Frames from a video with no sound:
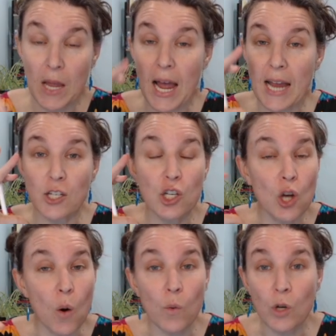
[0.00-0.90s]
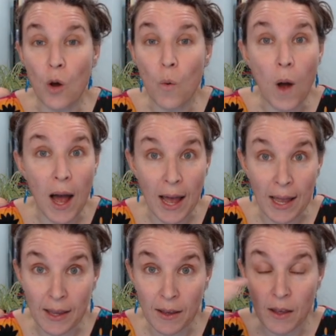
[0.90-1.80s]
I don't know
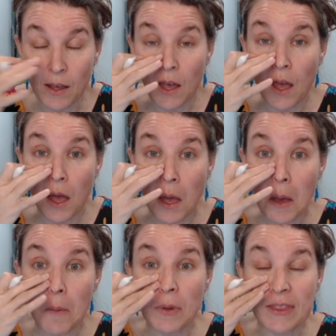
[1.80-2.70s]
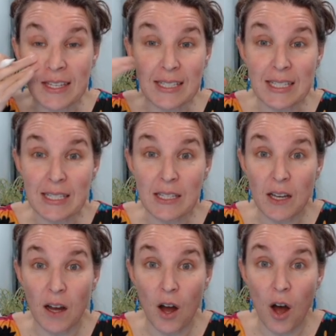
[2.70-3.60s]
why, but this is
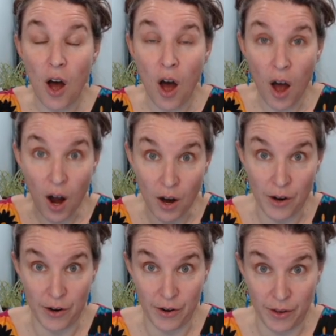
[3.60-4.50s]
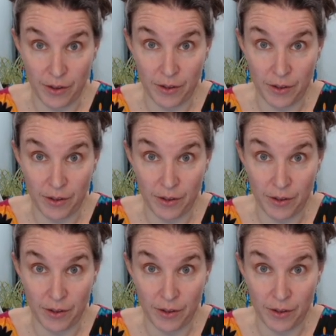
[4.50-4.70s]
hard.